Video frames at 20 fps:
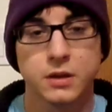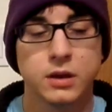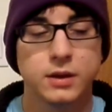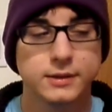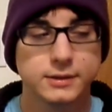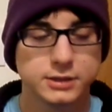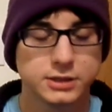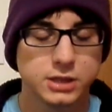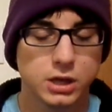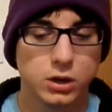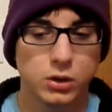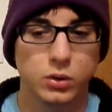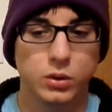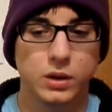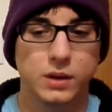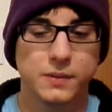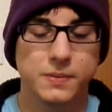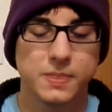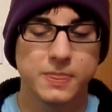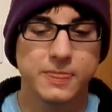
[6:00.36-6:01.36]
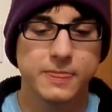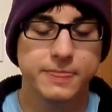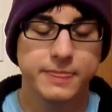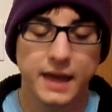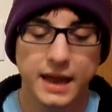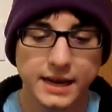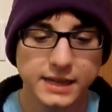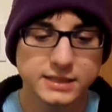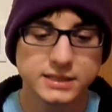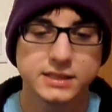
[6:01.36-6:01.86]
So
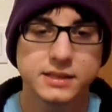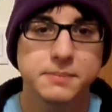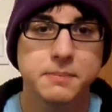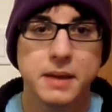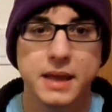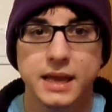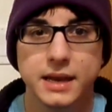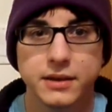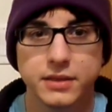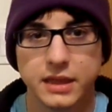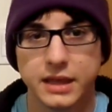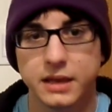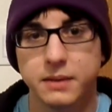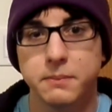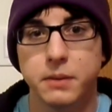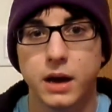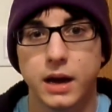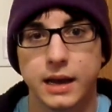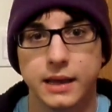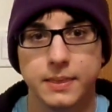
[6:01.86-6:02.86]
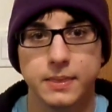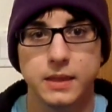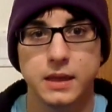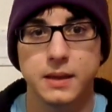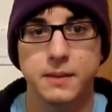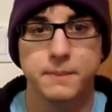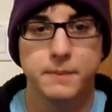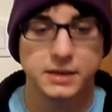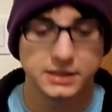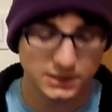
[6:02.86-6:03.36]
that is the main thing behind the
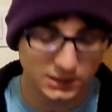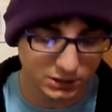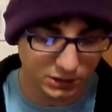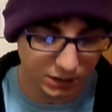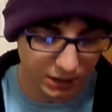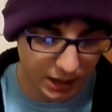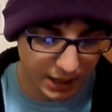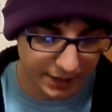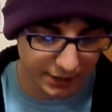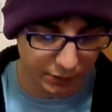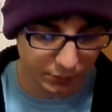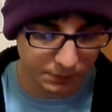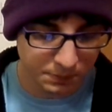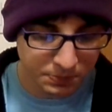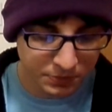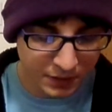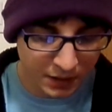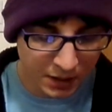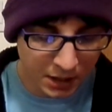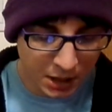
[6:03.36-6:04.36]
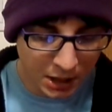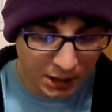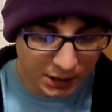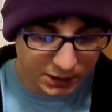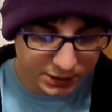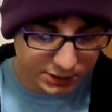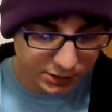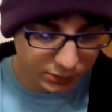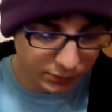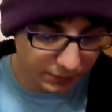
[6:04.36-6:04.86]
Messengelato.
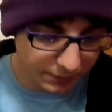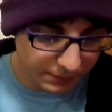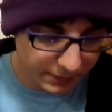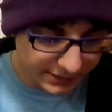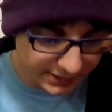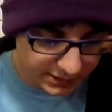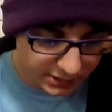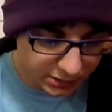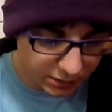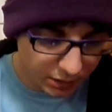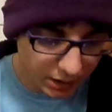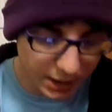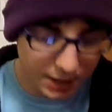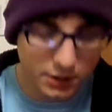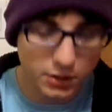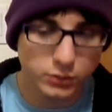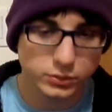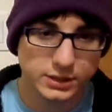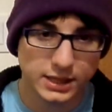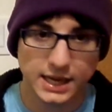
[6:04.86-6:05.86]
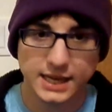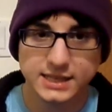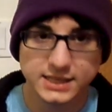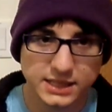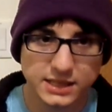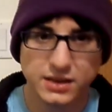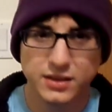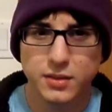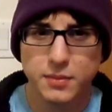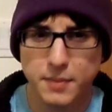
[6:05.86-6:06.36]
So Messengelato ties
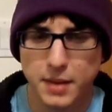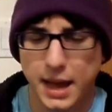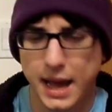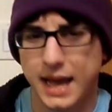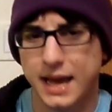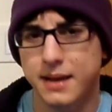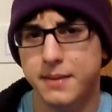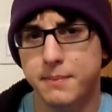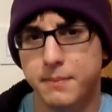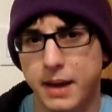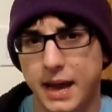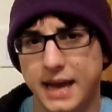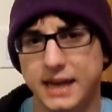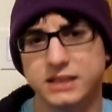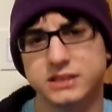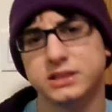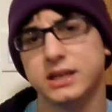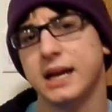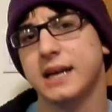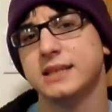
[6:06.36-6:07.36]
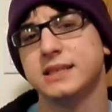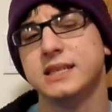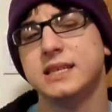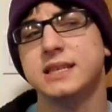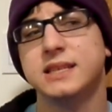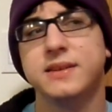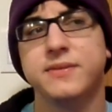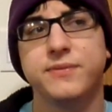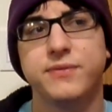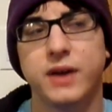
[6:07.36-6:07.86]
into the match as
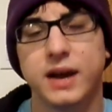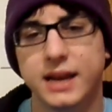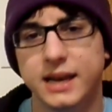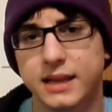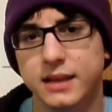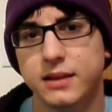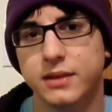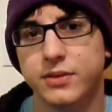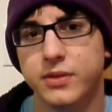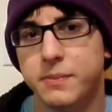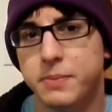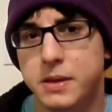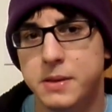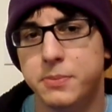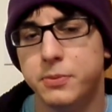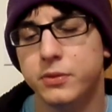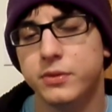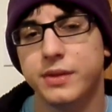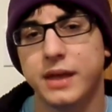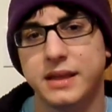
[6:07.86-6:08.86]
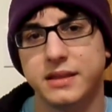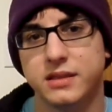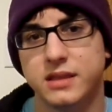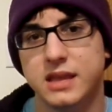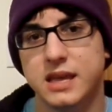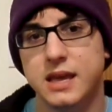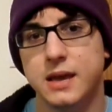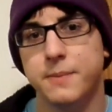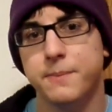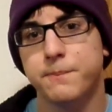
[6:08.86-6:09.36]
he's inviting the people that
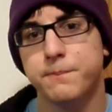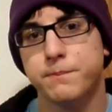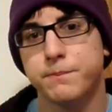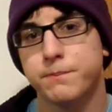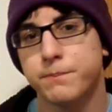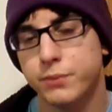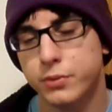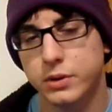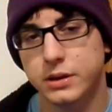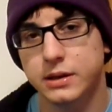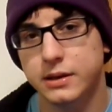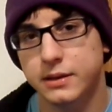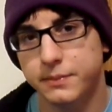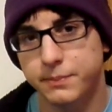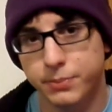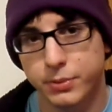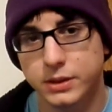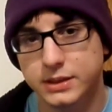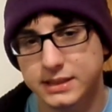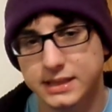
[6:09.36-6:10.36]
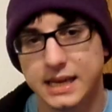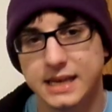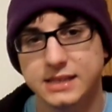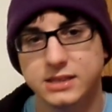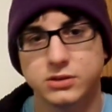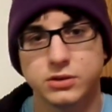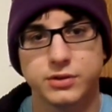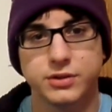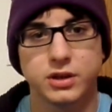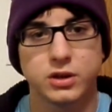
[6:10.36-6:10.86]
the princess
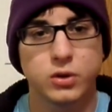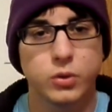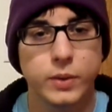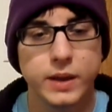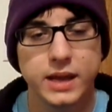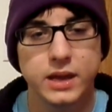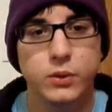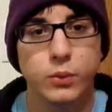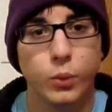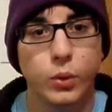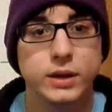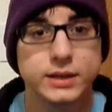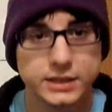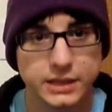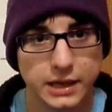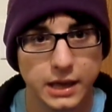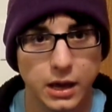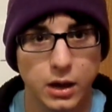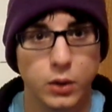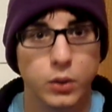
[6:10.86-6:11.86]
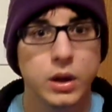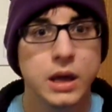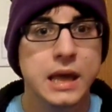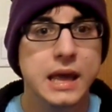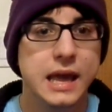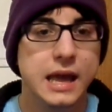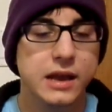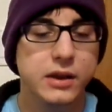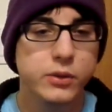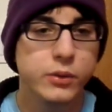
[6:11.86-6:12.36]
or the queen want to go,
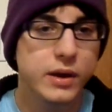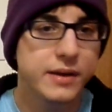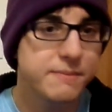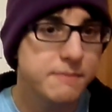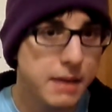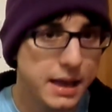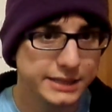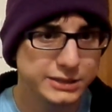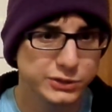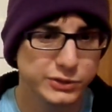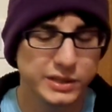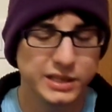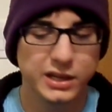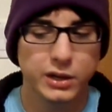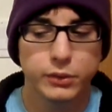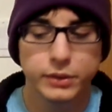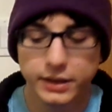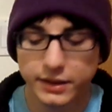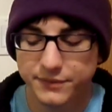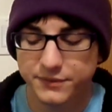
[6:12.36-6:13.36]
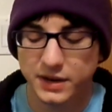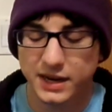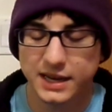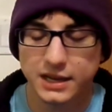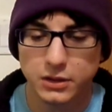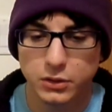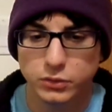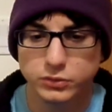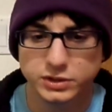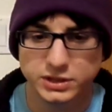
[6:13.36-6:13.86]
and you have Madolche going
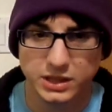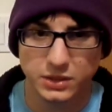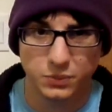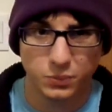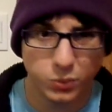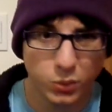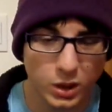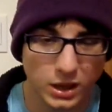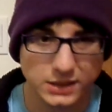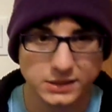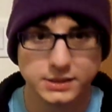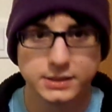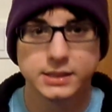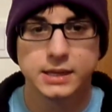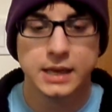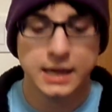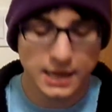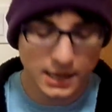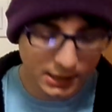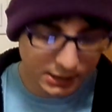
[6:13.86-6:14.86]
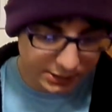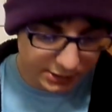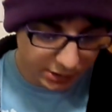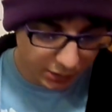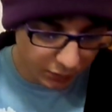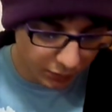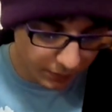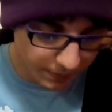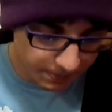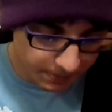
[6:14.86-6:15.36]
inviting who she wants.
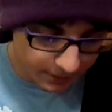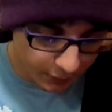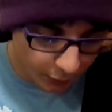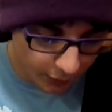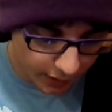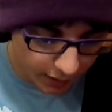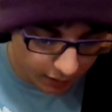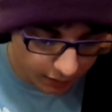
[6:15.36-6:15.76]
So we are